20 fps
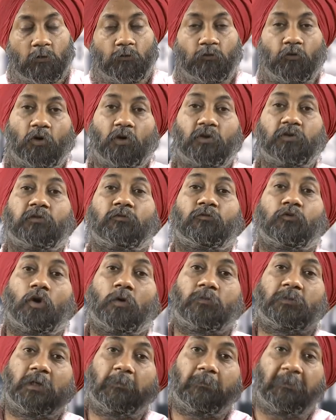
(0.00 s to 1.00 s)
for
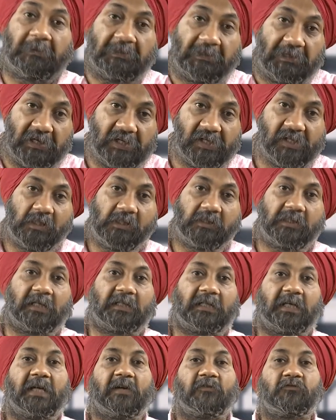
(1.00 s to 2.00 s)
from the material that
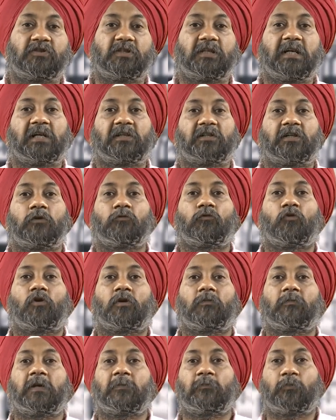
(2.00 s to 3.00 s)
I have selected for
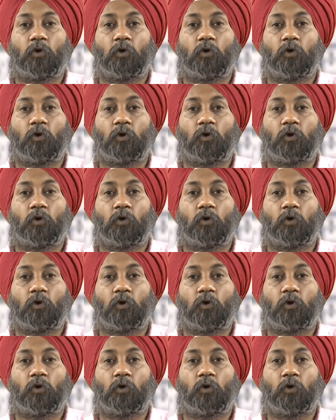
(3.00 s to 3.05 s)
my